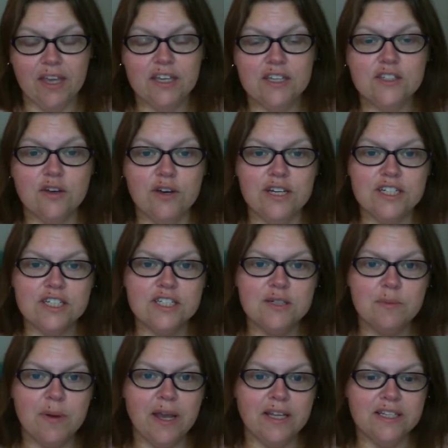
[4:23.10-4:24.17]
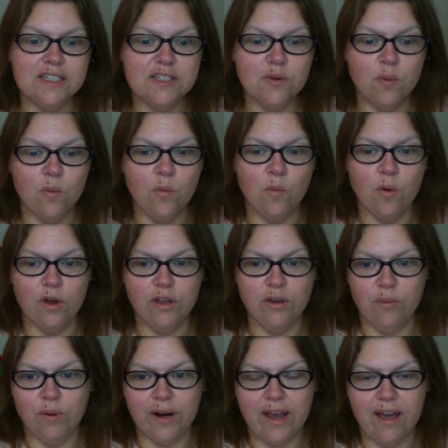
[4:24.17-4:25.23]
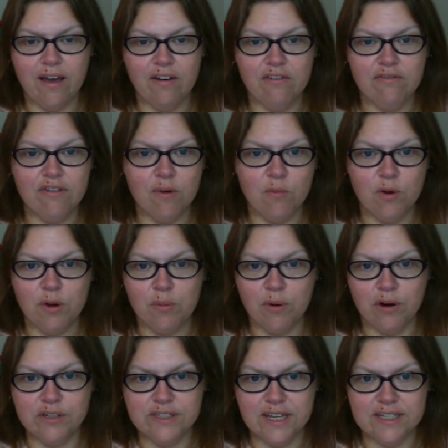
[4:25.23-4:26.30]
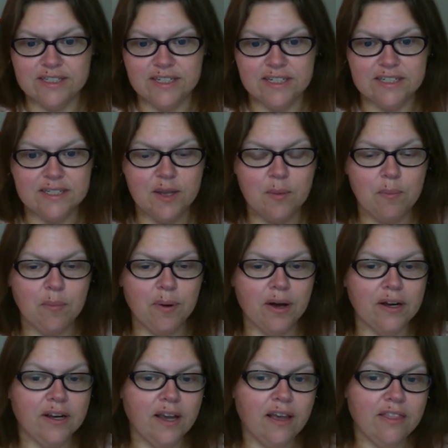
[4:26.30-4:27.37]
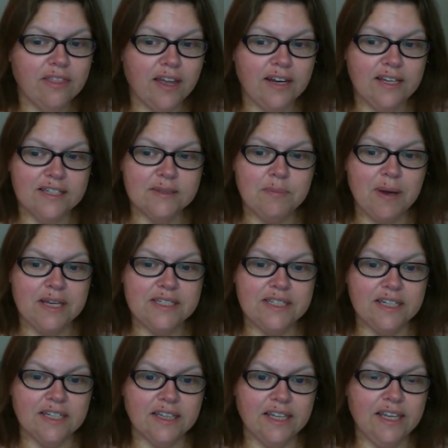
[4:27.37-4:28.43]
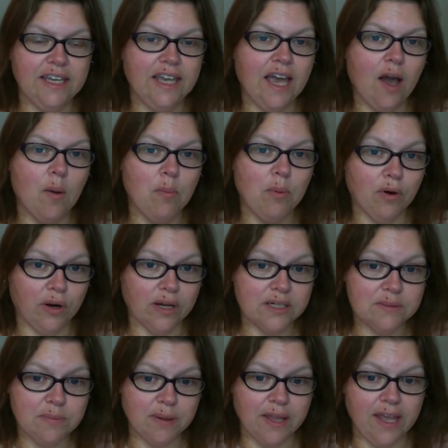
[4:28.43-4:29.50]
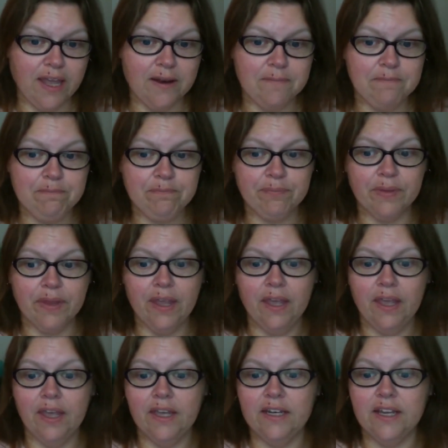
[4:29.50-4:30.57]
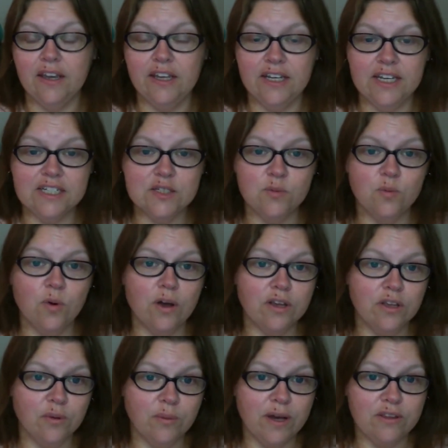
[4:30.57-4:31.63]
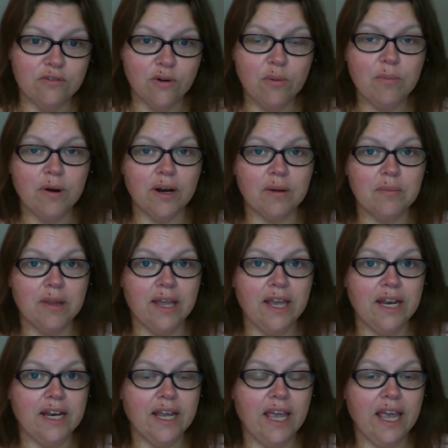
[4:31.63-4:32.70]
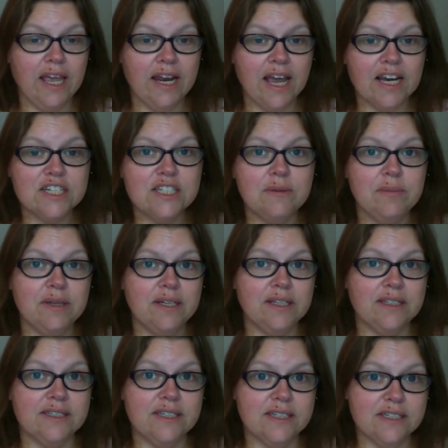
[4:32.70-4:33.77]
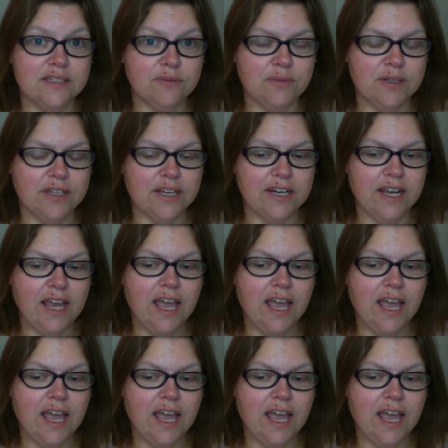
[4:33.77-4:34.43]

So it just depends what you want to have and what your process is. But that is basically a product plan. Now you need to work your way through a product plan and actually be consistent with it.